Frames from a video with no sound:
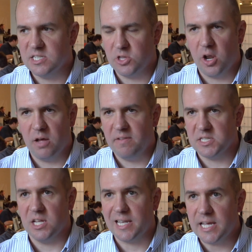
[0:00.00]
is thought of
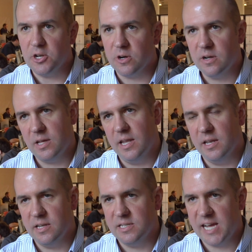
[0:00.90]
as a leader
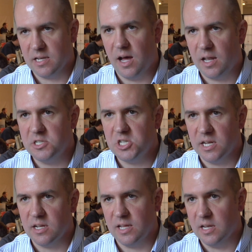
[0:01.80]
in technology
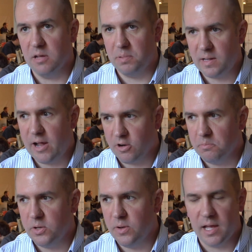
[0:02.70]
and in cloud
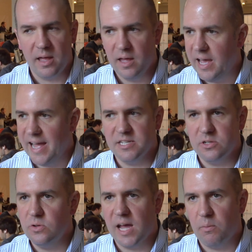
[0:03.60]
computing. And to
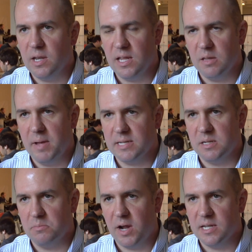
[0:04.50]
do that, we need the
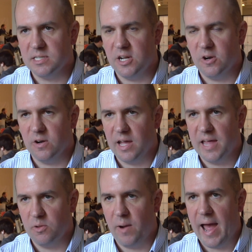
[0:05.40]
best and brightest here at the